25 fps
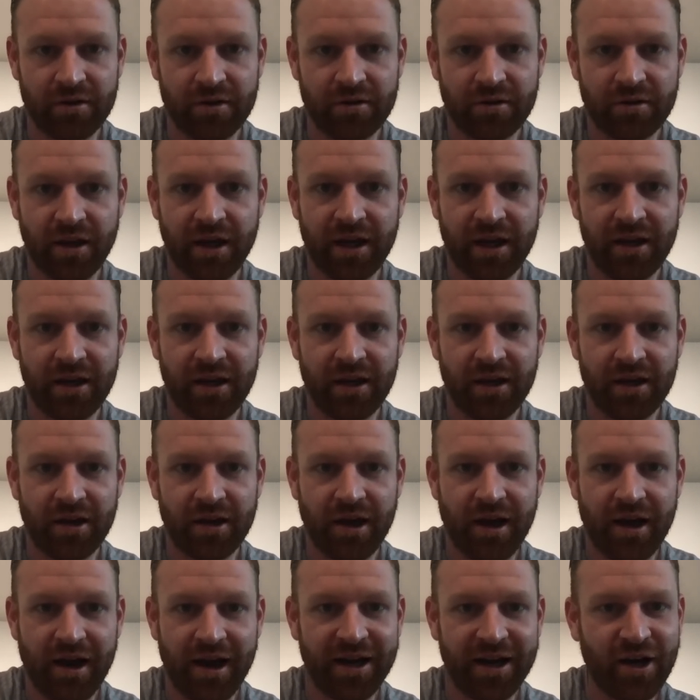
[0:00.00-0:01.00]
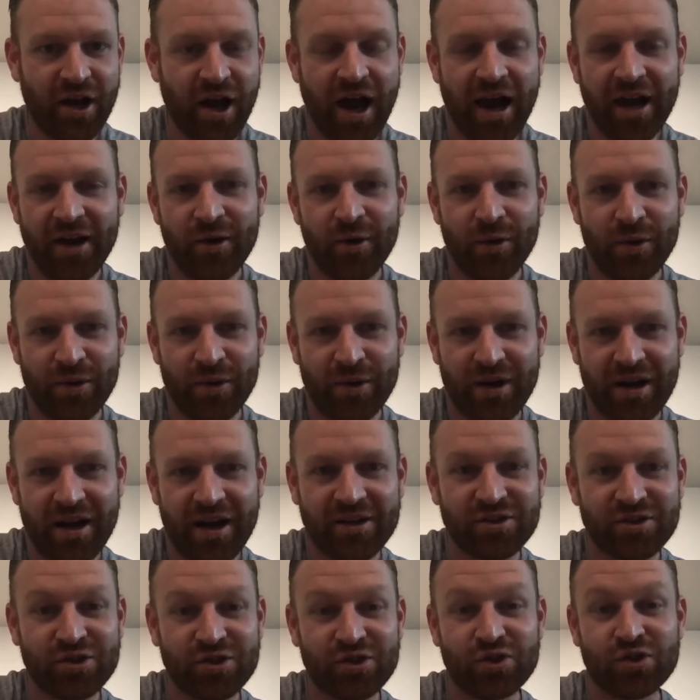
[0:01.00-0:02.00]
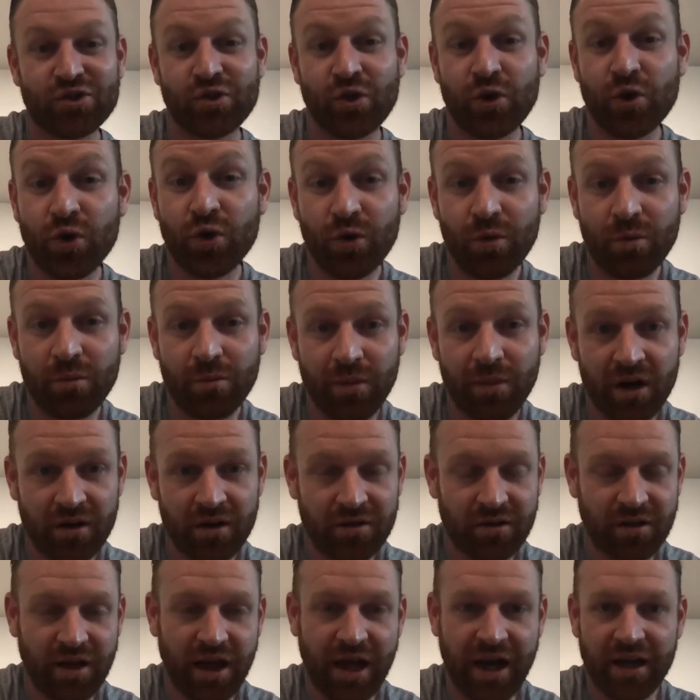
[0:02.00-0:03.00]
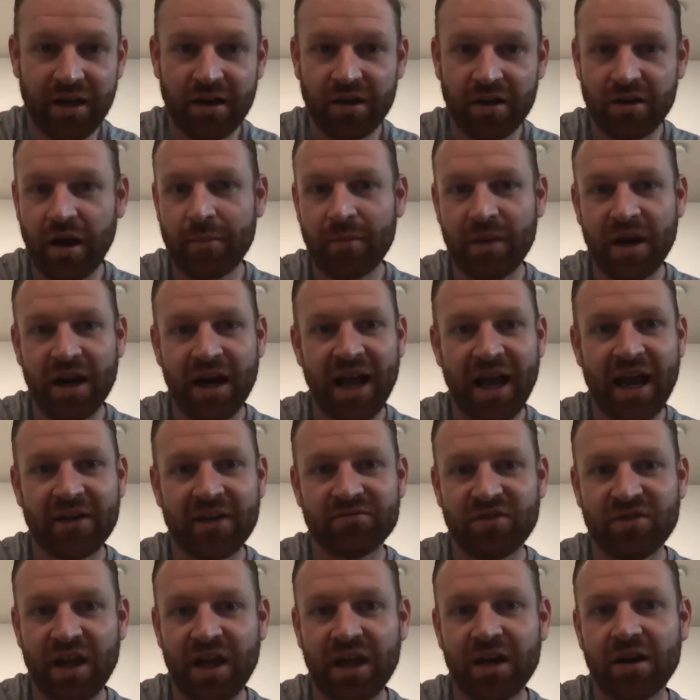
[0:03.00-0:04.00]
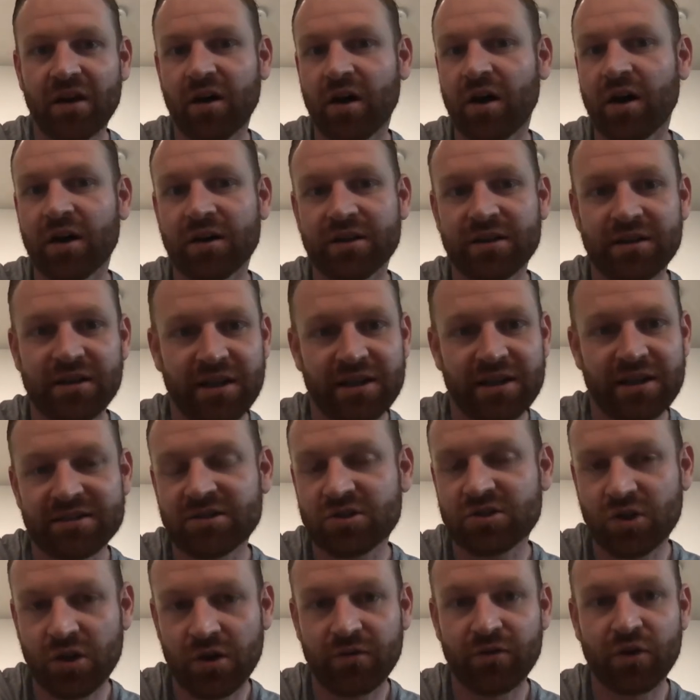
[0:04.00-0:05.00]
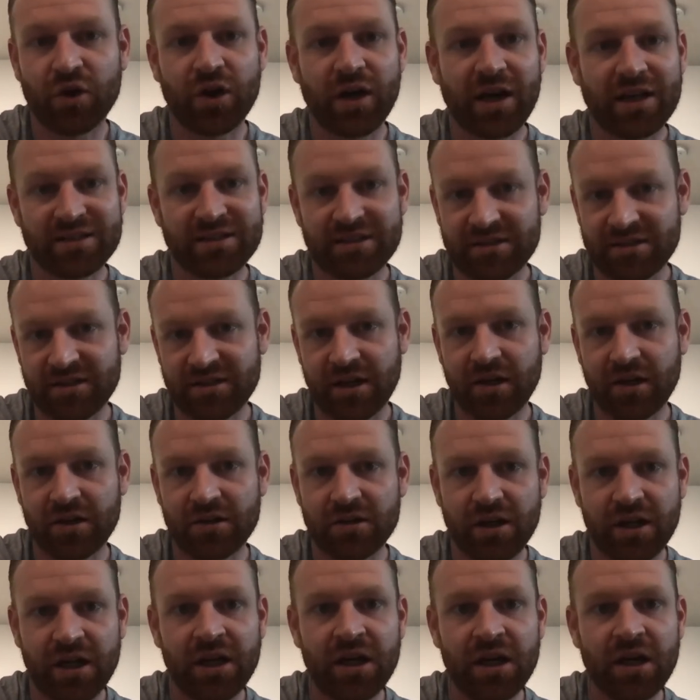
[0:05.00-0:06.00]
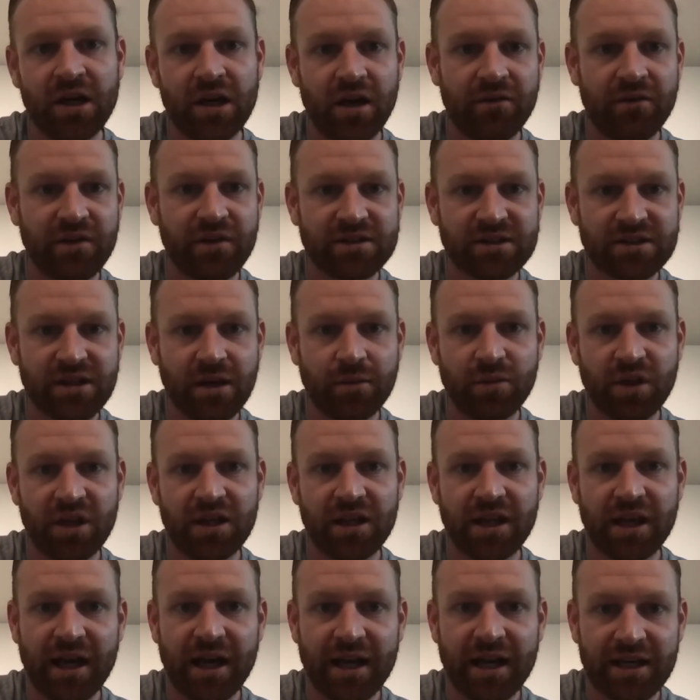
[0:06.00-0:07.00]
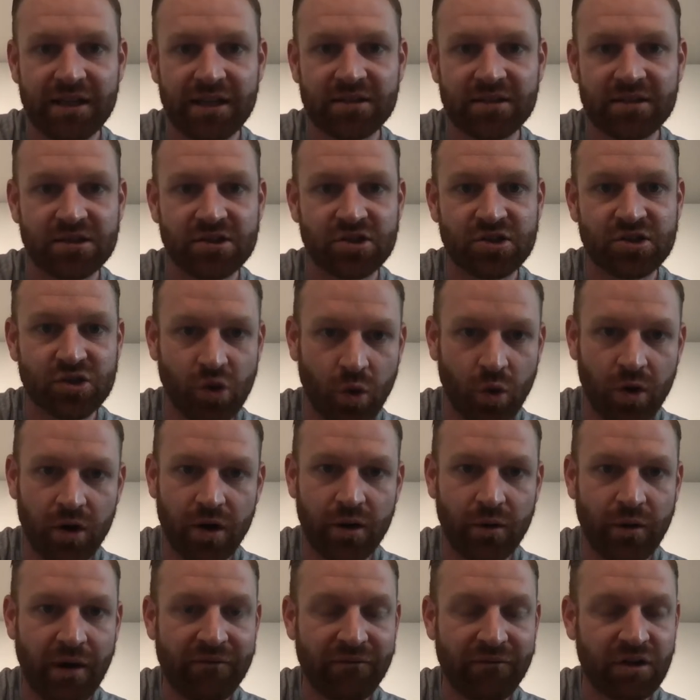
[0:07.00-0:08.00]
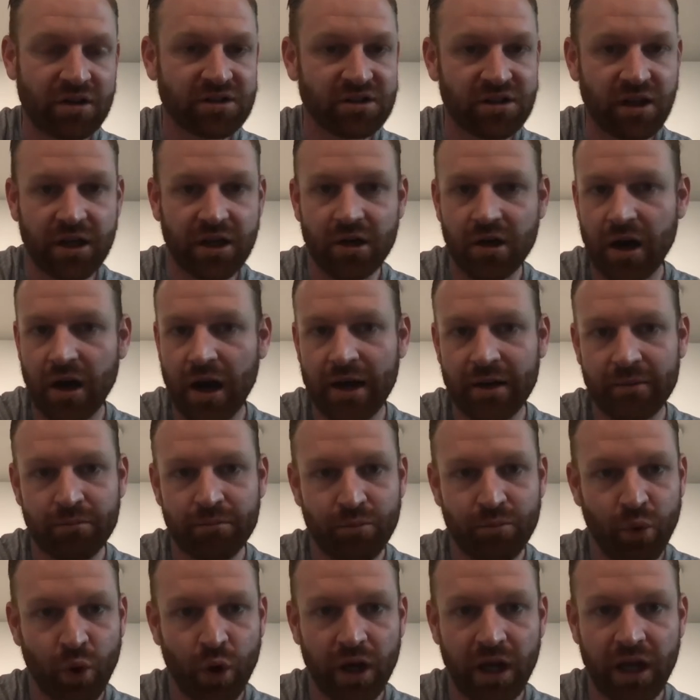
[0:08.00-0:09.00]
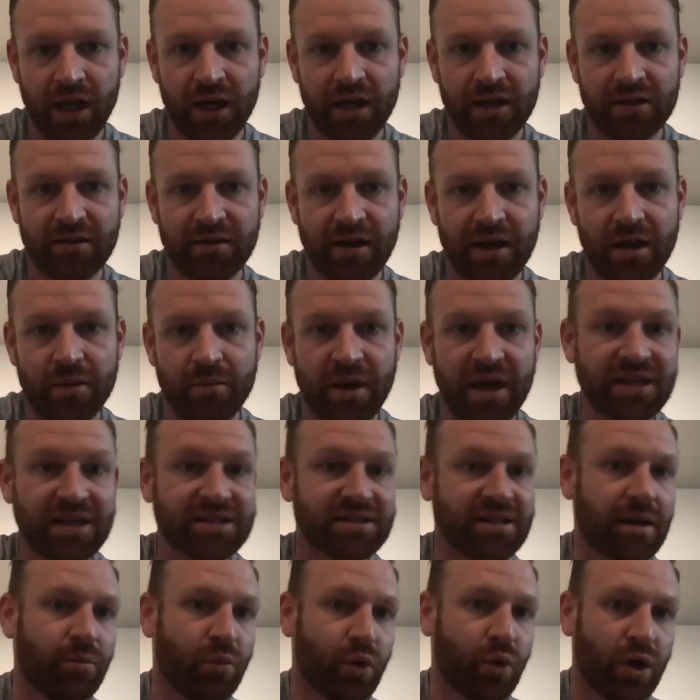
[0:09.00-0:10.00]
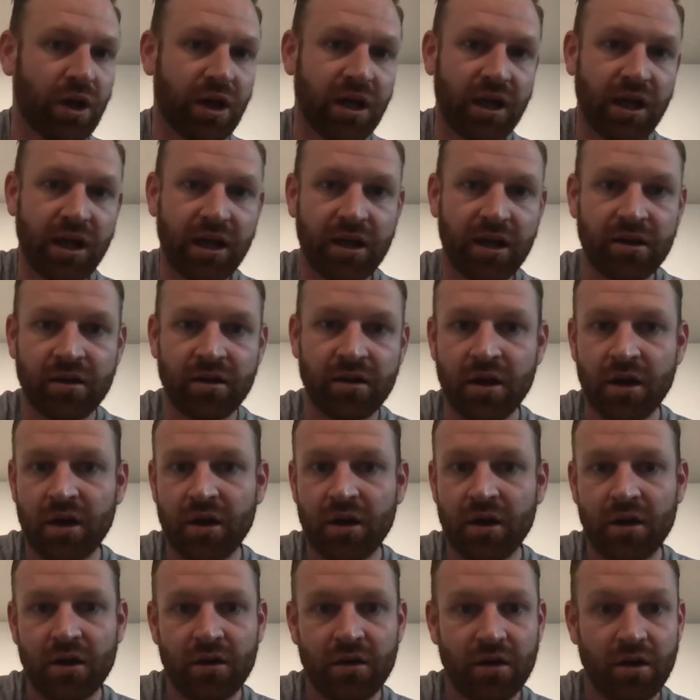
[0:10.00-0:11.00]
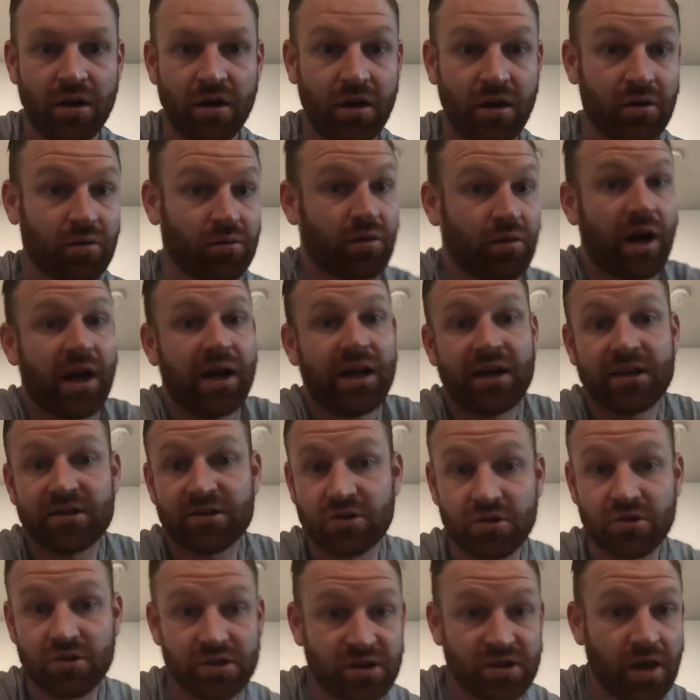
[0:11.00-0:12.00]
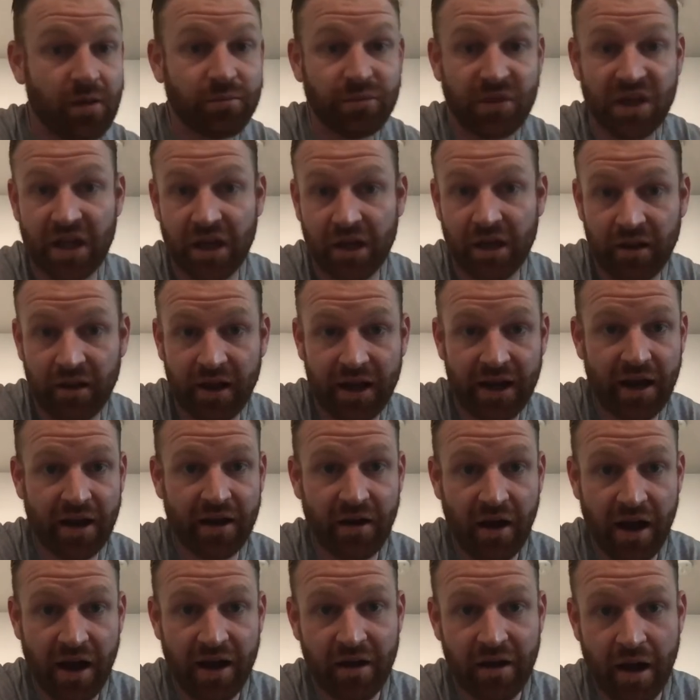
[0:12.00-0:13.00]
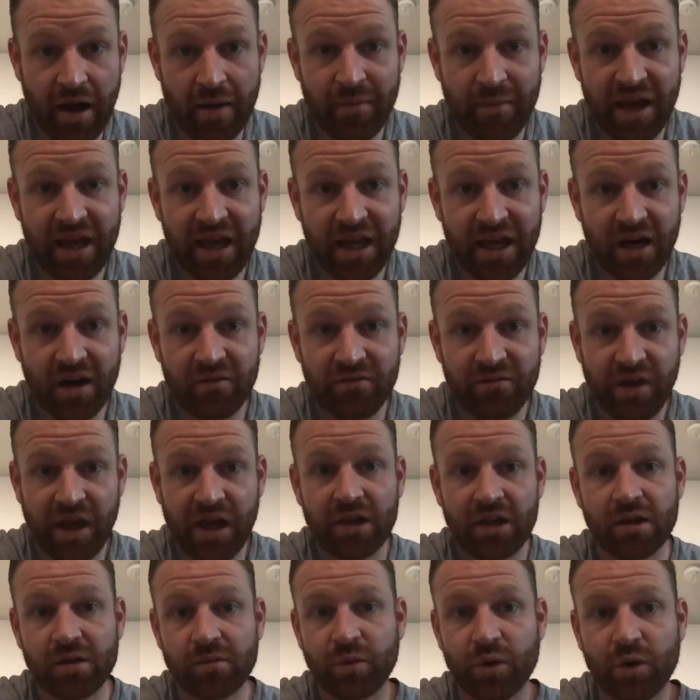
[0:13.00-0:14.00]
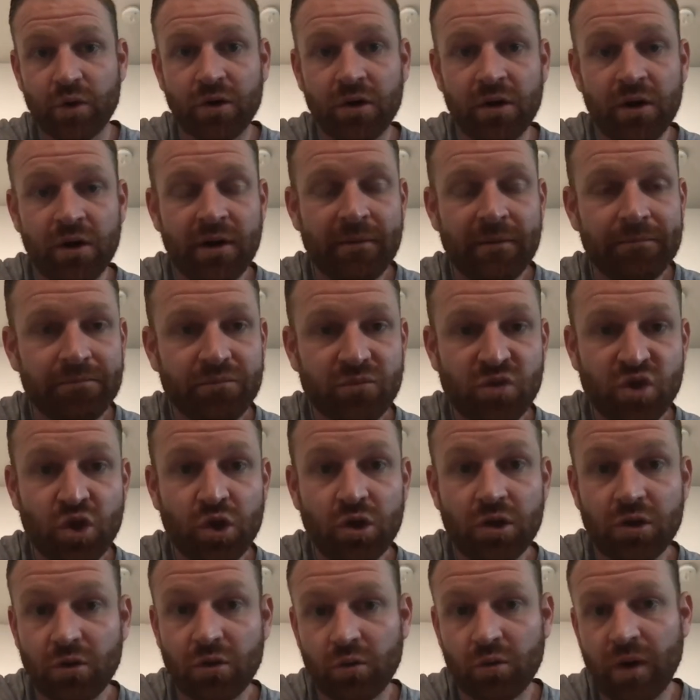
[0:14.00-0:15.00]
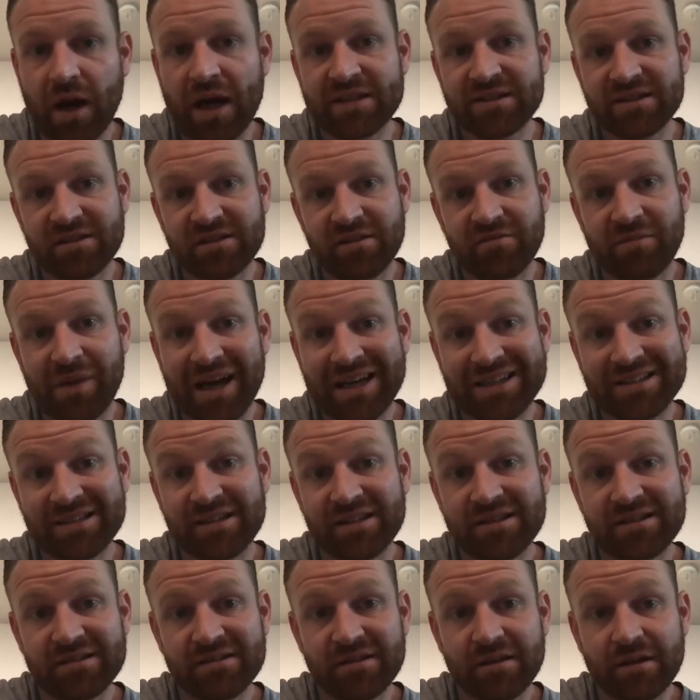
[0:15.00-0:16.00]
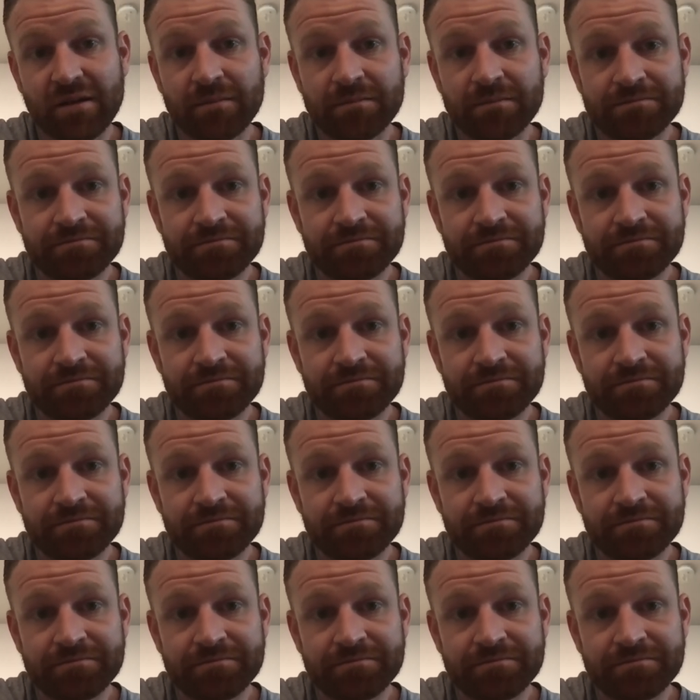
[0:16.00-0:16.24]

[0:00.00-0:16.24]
Like, I don't assume that I'm going to have data on this server necessarily. If it's something that I need to store and reference later, I put it in a database. I put it in Redis or something. Like, I make it available to the rest of my system.